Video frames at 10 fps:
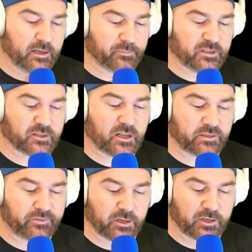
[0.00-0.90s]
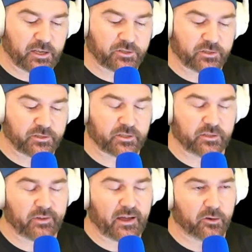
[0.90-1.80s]
There's lots of variations of
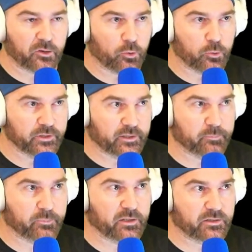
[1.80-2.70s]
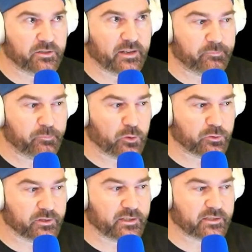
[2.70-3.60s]
how to hold it, but
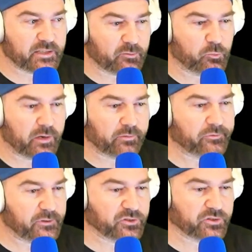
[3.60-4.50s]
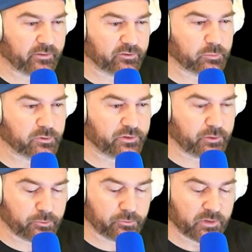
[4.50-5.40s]
mostly it's whatever feels comfortable to
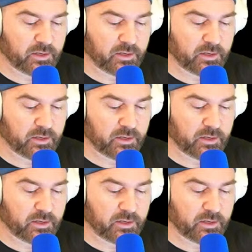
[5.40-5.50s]
you.